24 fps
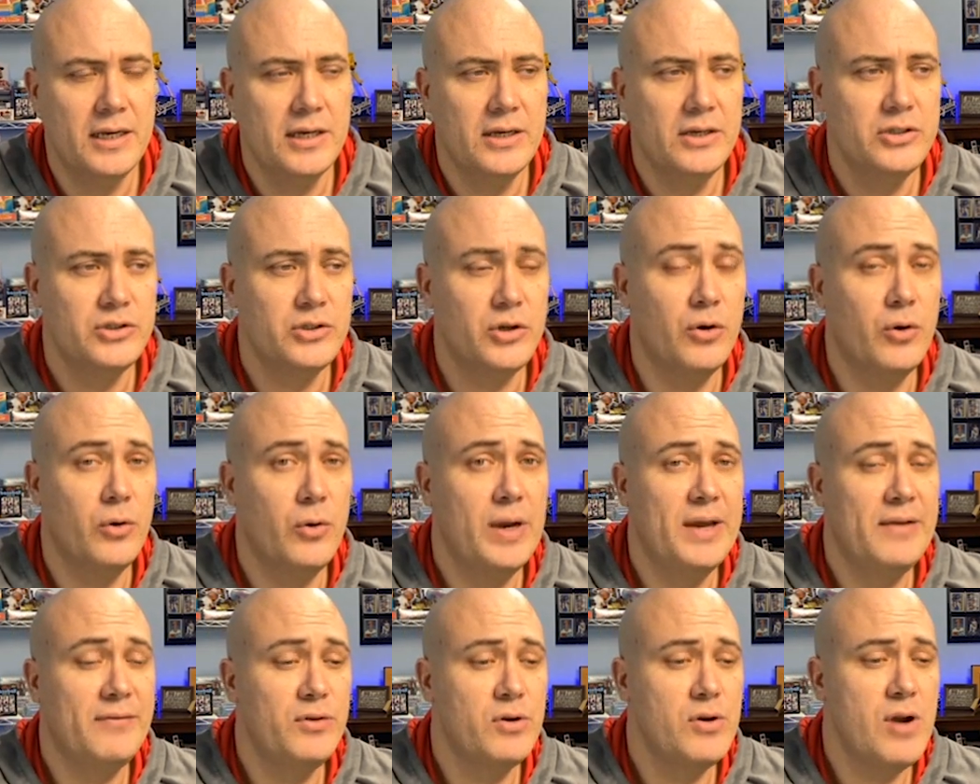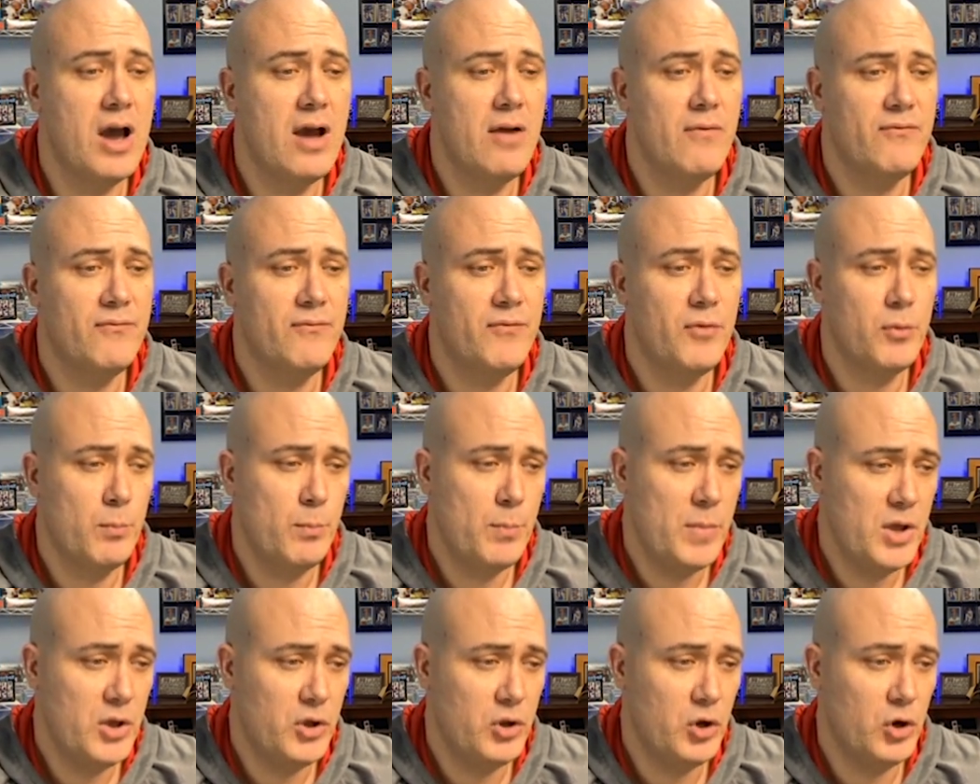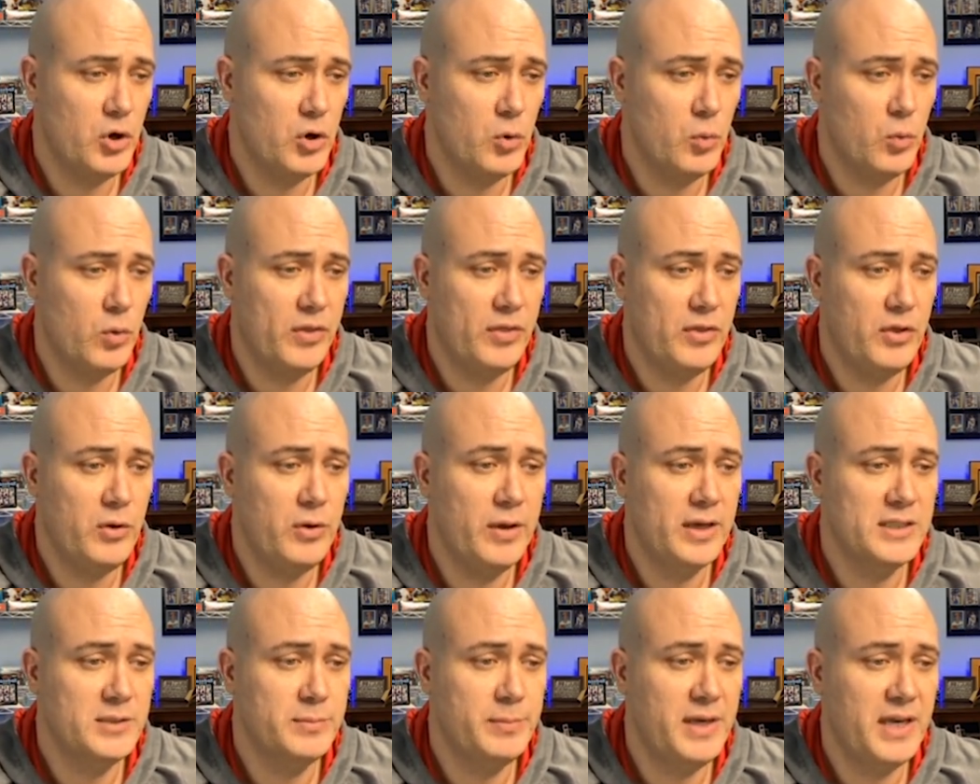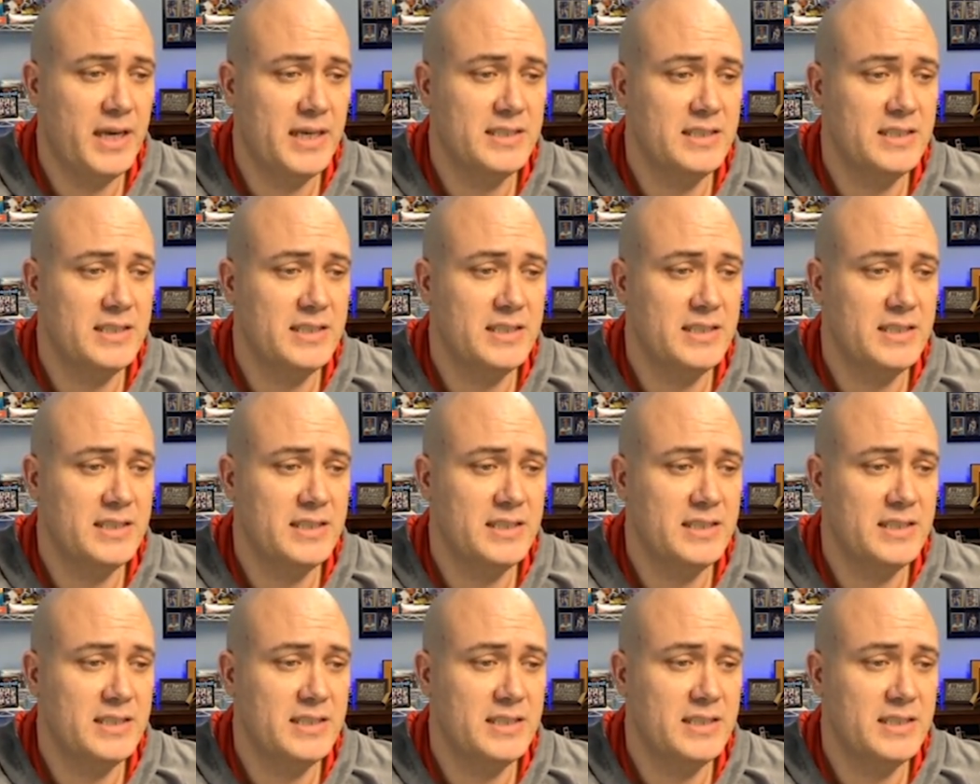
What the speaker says: So if you're not familiar with USPS